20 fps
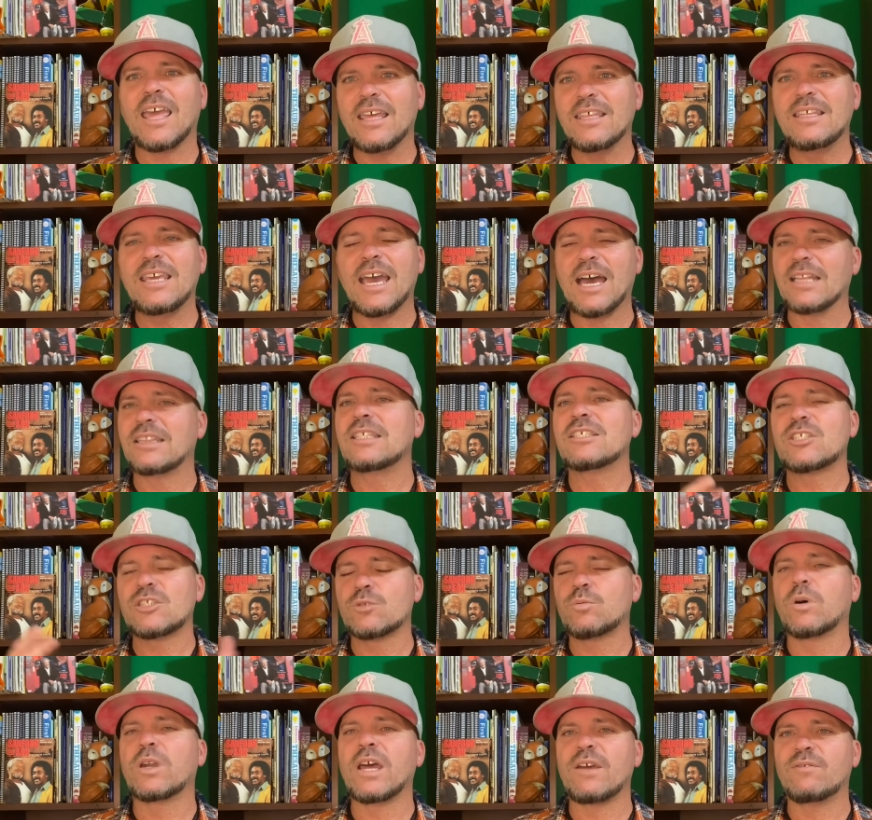Yeah, this
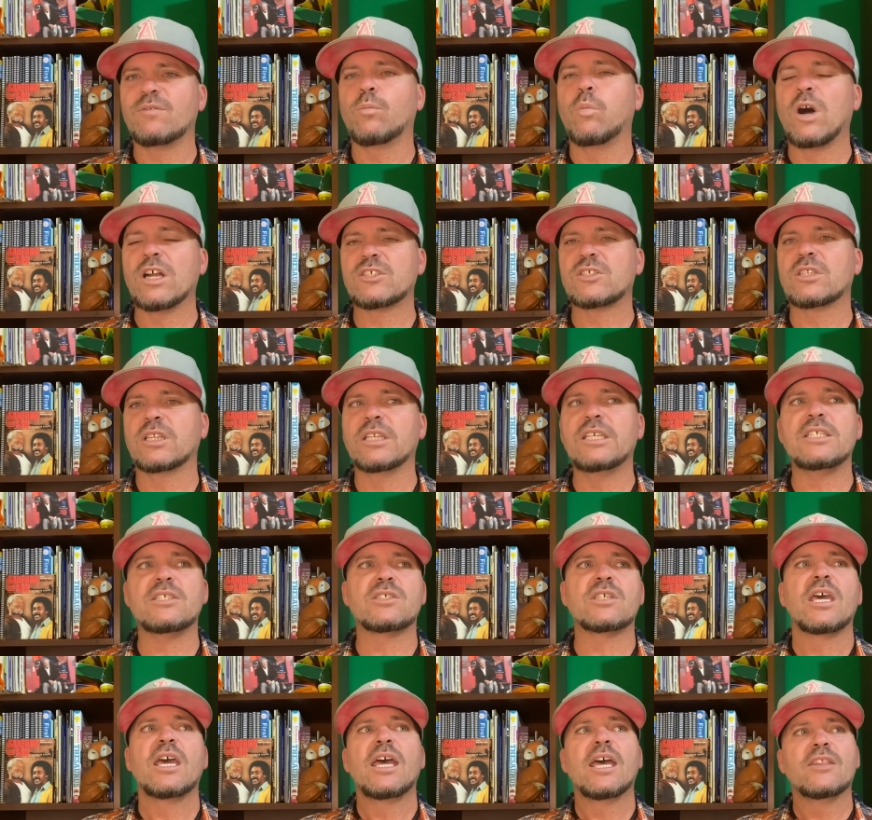is one I've watched the
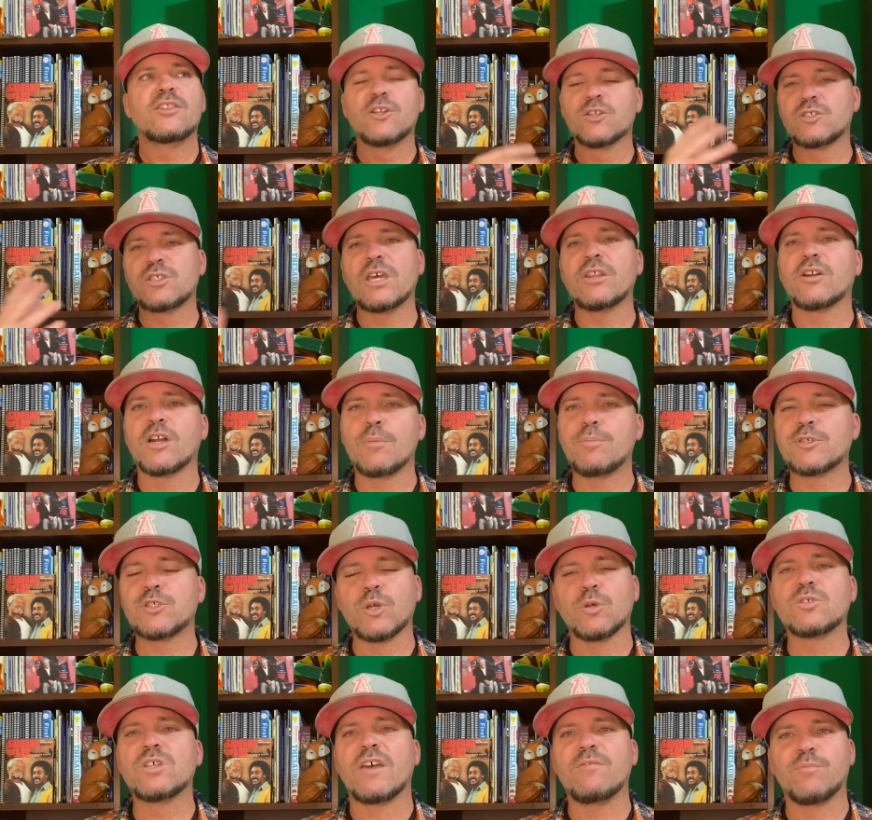least. There's other
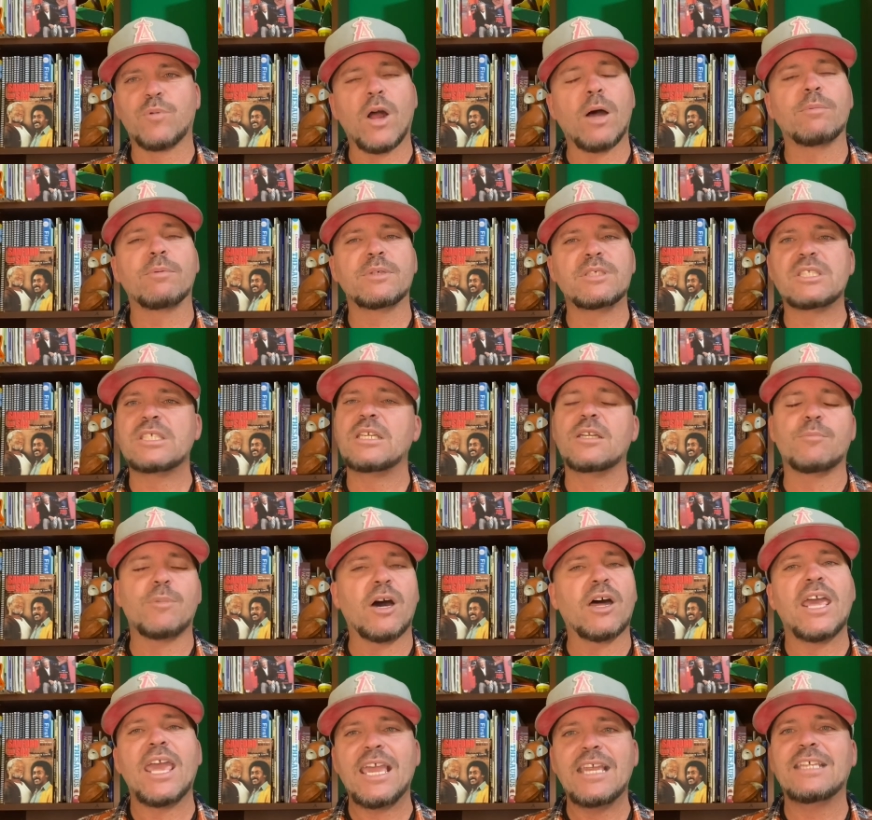episodes I've probably seen
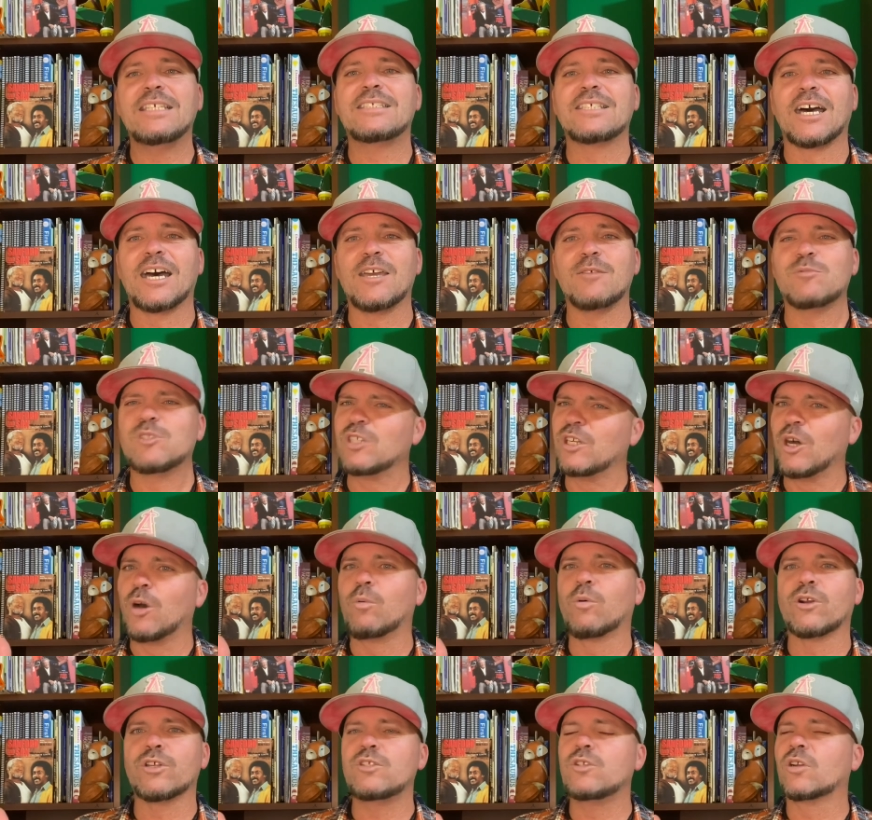about eighty times, you know,
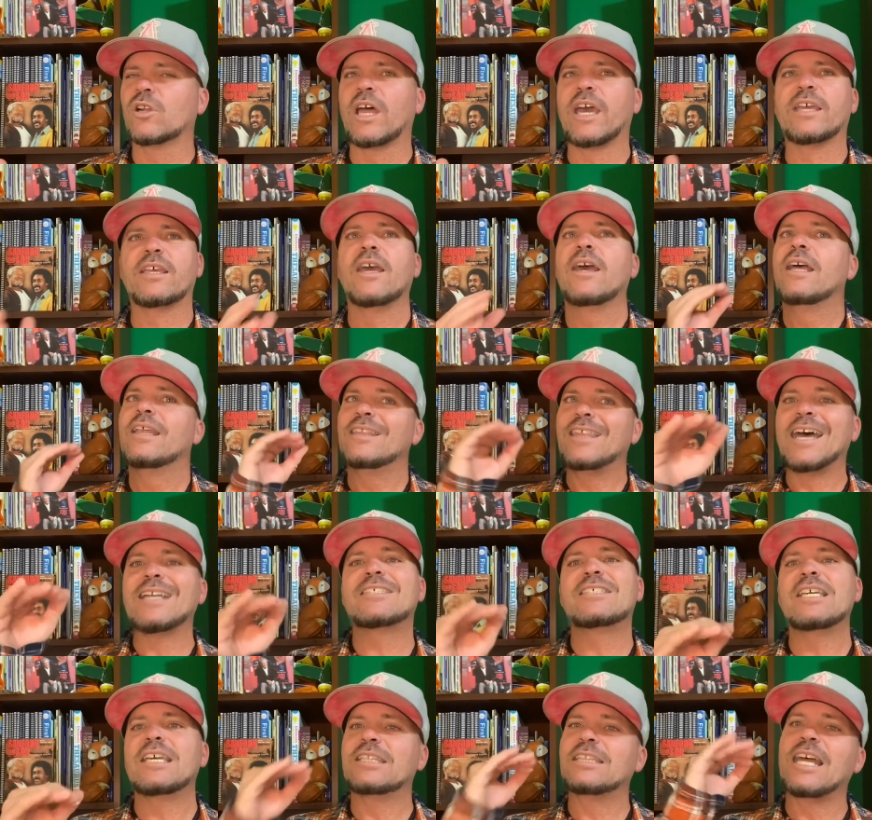where you're like,
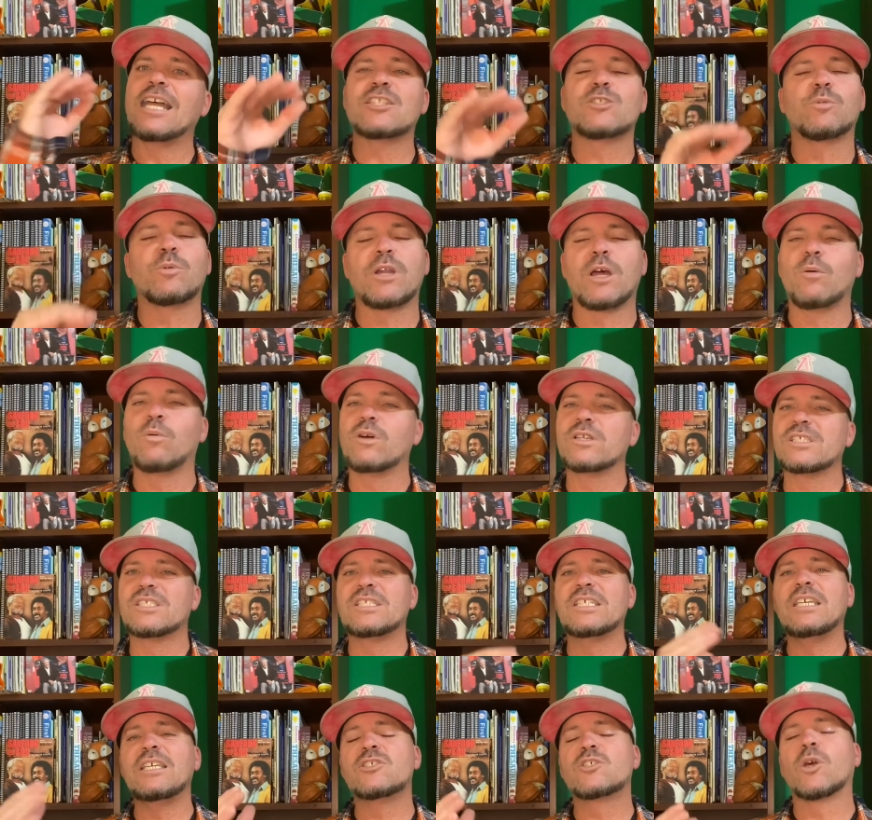that's it, that's the one I want to
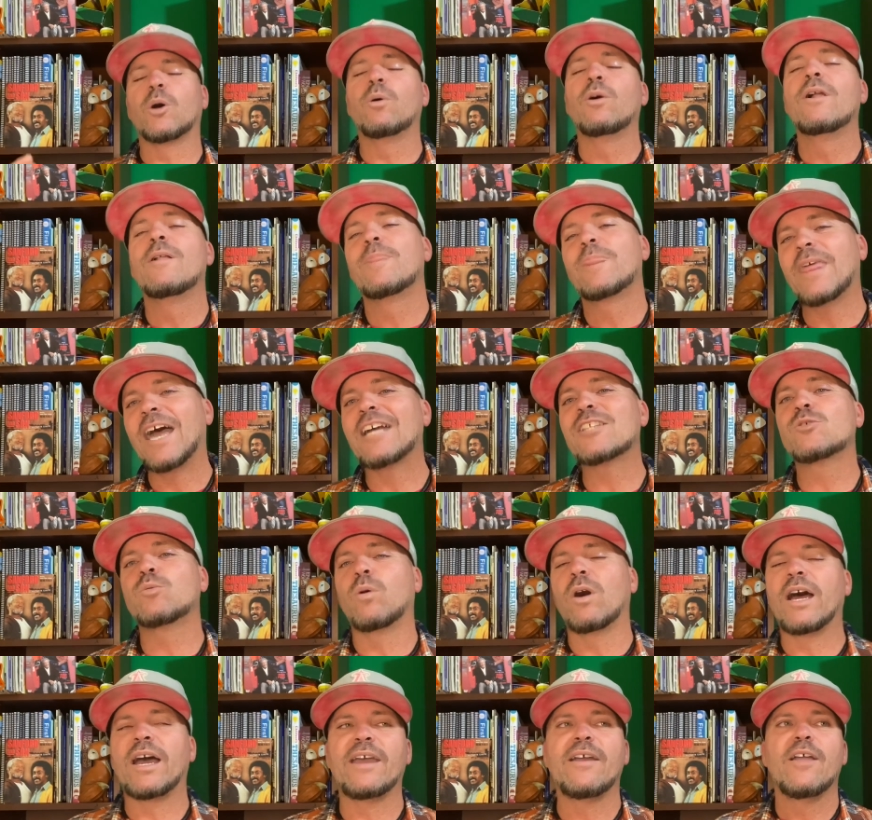see. So that's
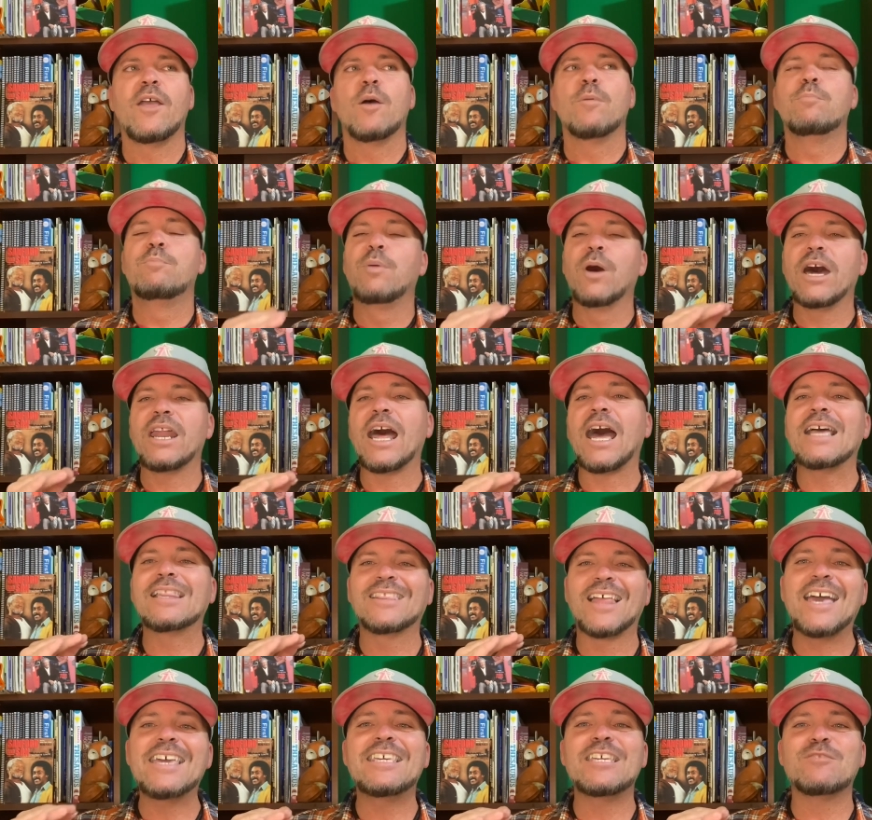why. But I
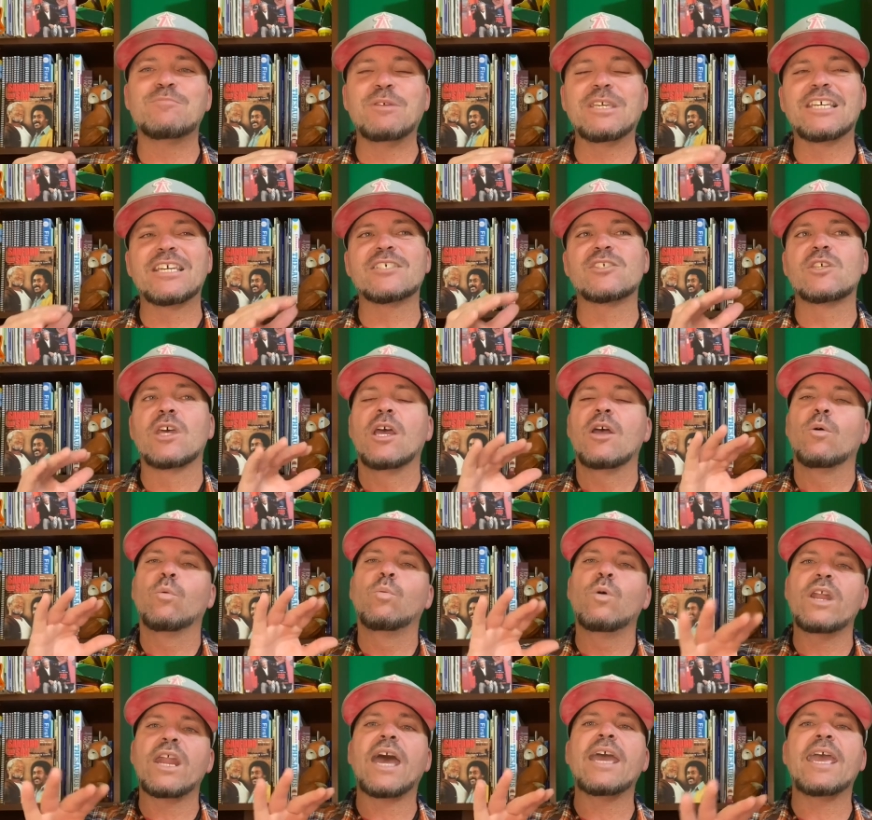like it because when I